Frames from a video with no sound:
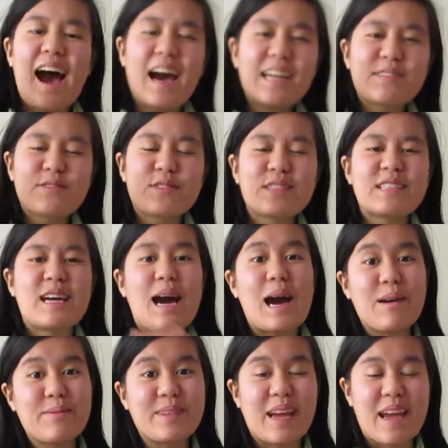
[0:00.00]
Hi everyone,
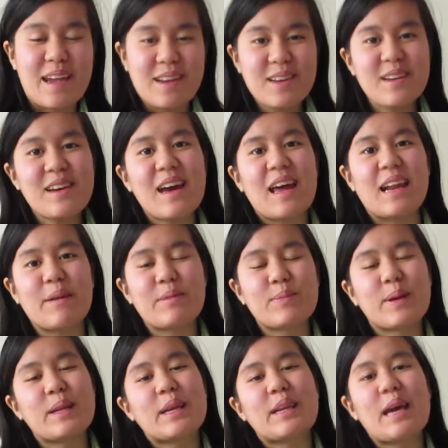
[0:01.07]
I'm Diana, and I'm
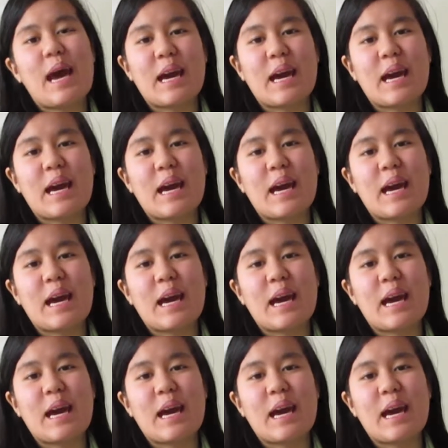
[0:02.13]
spending an